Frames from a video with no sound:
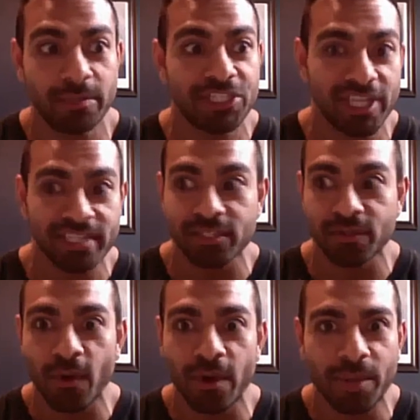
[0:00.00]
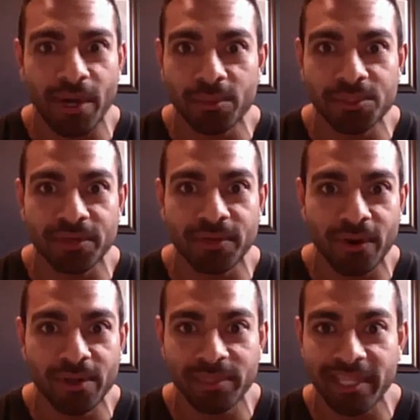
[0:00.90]
My chest is growing, my arms are
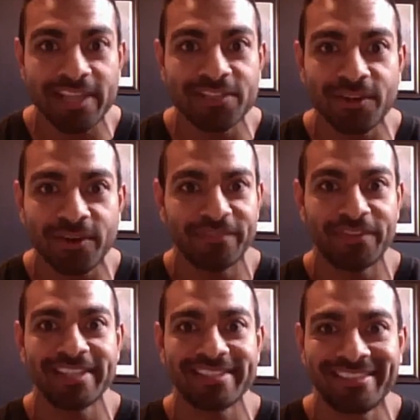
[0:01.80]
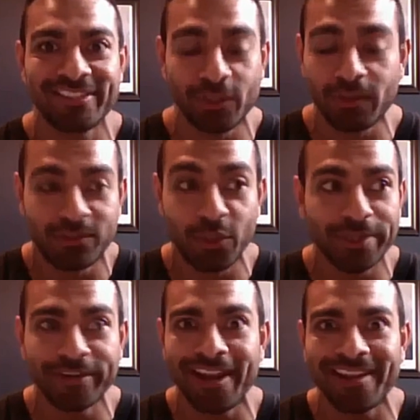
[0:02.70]
growing, my legs are growing, everything's
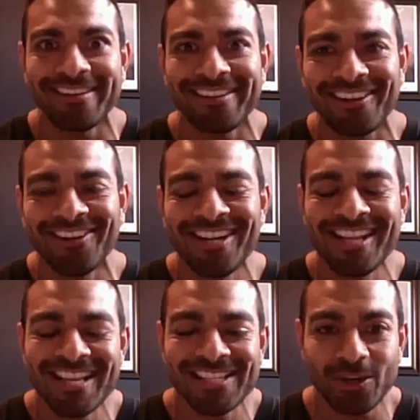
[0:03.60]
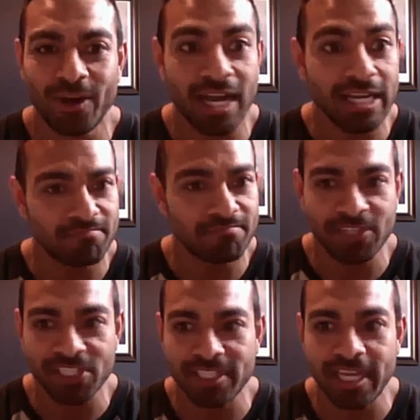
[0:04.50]
doing great. So I
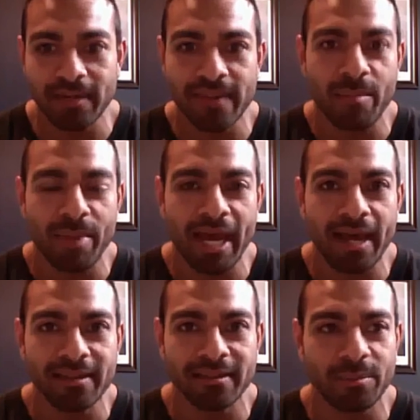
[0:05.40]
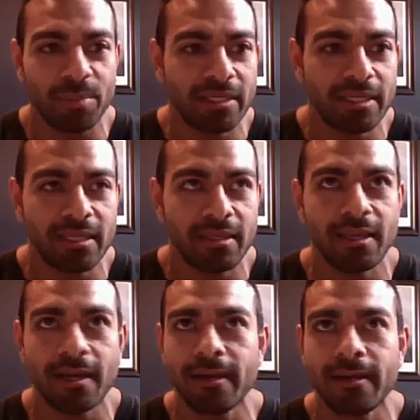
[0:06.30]
just stayed on that path, competed in
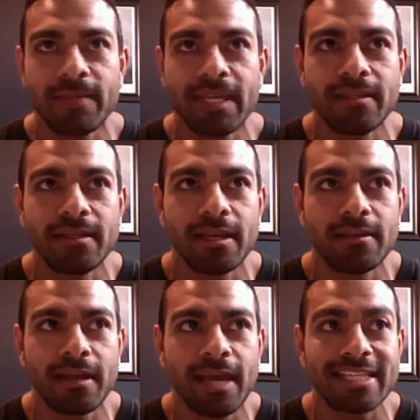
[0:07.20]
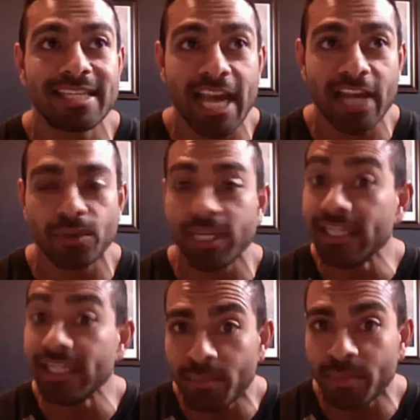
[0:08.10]
the as a natural in
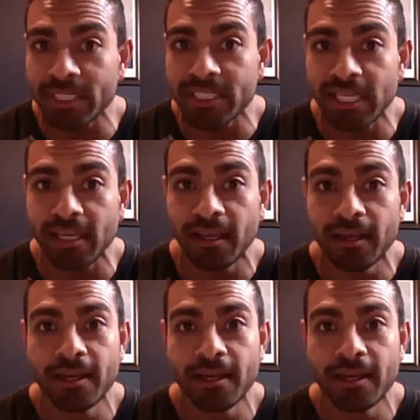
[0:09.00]
the NPC.